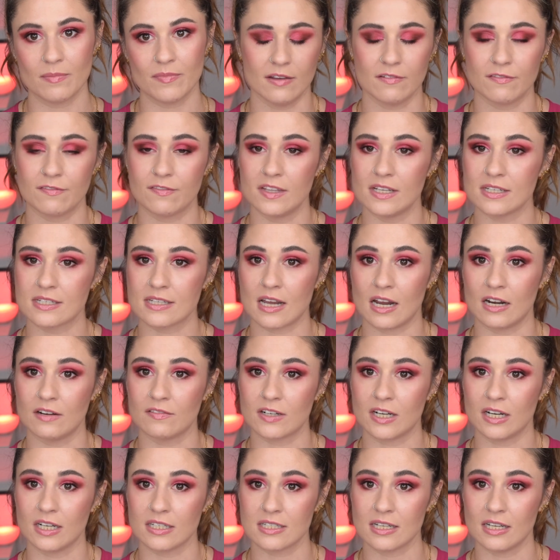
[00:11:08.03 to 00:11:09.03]
If this kind of
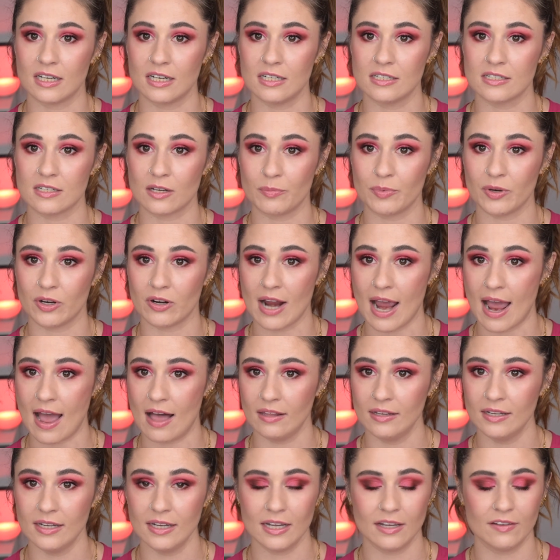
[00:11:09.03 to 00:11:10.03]
content is up your
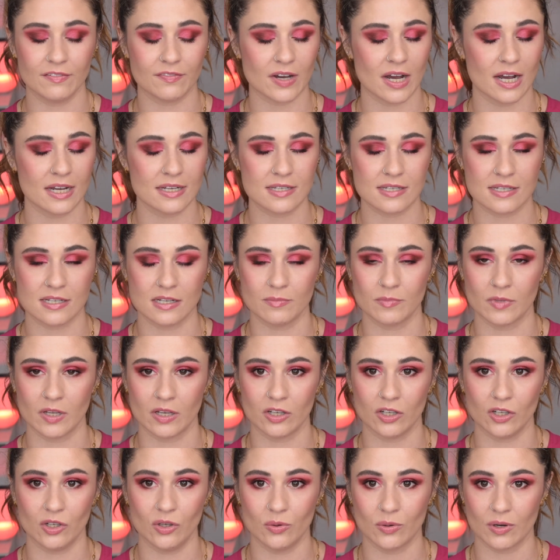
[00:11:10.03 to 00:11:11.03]
alley, if I seem
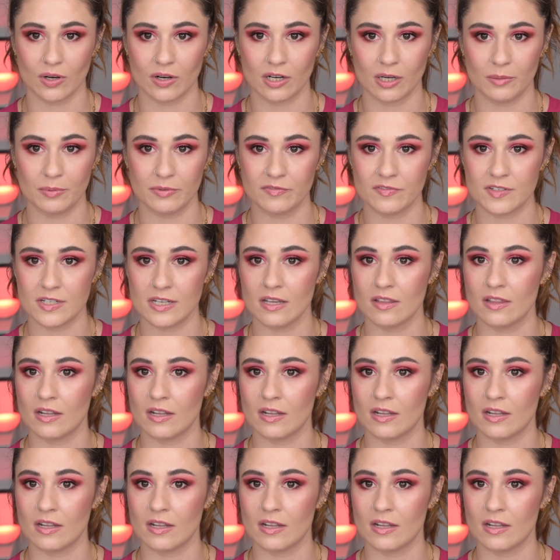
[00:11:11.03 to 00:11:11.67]
like your cup of tea,